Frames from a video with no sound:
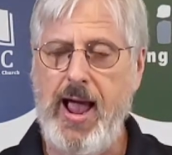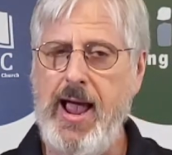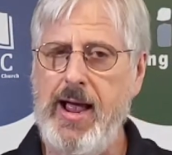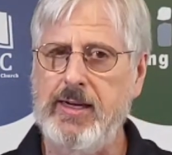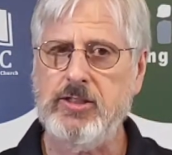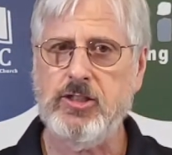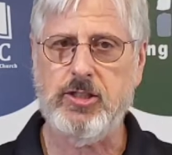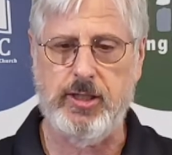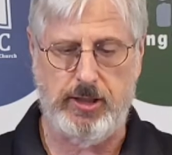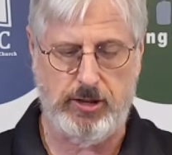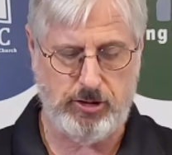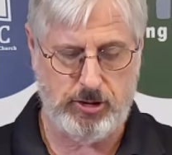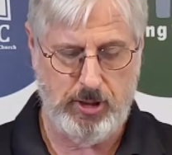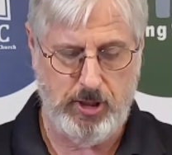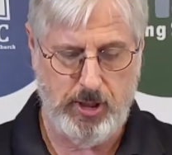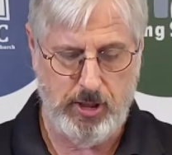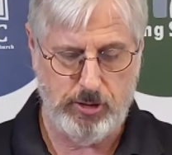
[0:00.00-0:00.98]

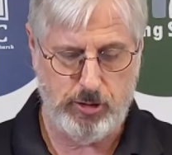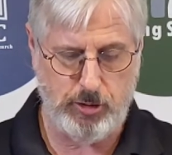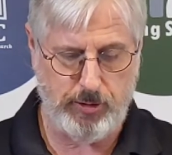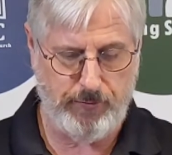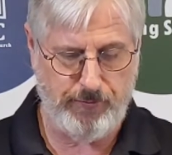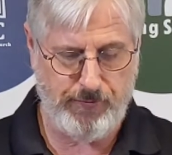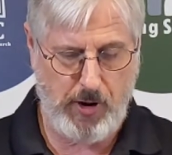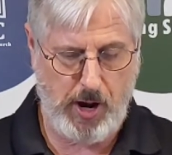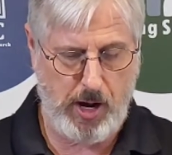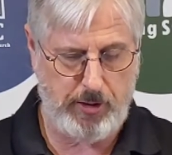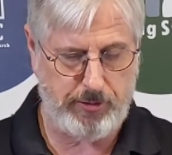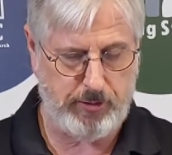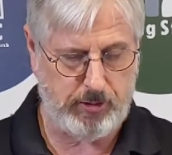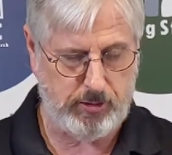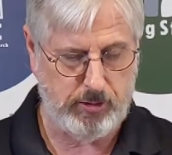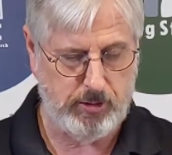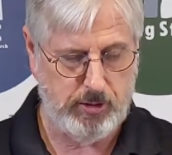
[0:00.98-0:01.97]
access to the
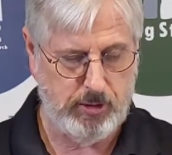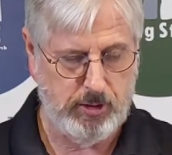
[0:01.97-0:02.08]
Father,